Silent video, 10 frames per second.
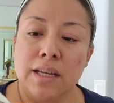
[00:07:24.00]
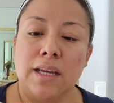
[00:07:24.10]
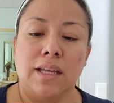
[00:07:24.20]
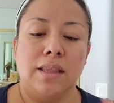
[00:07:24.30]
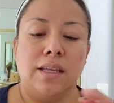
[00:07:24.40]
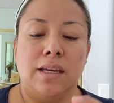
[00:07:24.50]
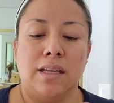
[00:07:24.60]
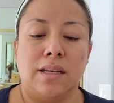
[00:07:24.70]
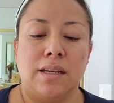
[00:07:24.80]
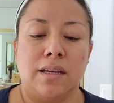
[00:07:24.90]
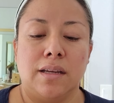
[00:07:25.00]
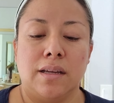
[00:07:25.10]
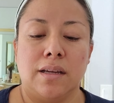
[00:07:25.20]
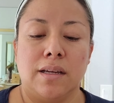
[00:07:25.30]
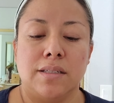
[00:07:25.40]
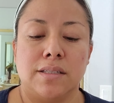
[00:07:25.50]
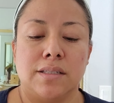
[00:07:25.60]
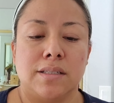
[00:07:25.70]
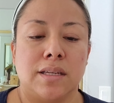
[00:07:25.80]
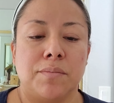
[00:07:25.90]
and then I
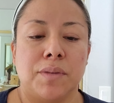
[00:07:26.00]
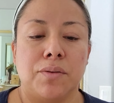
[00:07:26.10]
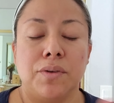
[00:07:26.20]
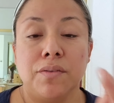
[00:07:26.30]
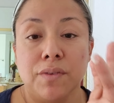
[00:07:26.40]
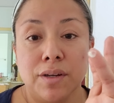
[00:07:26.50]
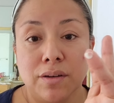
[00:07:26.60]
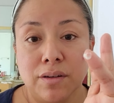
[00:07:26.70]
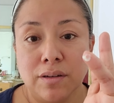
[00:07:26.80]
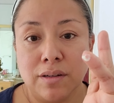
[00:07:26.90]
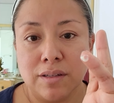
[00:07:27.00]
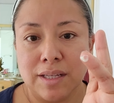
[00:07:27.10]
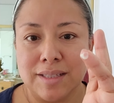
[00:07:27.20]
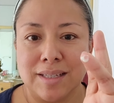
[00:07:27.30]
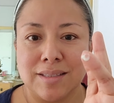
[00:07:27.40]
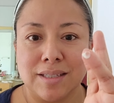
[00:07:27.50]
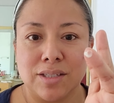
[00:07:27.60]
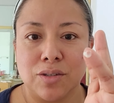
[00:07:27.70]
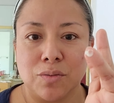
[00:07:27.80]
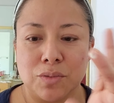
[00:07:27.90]
just take my ring finger. Like that's
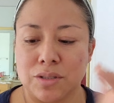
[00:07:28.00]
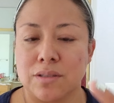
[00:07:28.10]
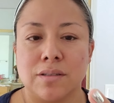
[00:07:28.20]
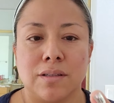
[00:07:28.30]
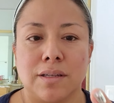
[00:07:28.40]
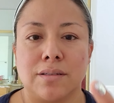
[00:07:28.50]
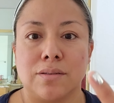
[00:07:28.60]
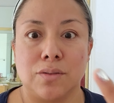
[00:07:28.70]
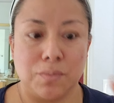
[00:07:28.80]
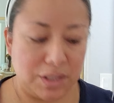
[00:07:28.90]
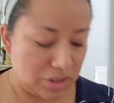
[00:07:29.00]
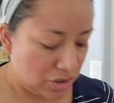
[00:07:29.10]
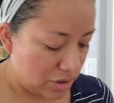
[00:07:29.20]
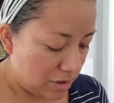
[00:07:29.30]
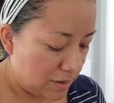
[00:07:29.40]
actually almost like too much.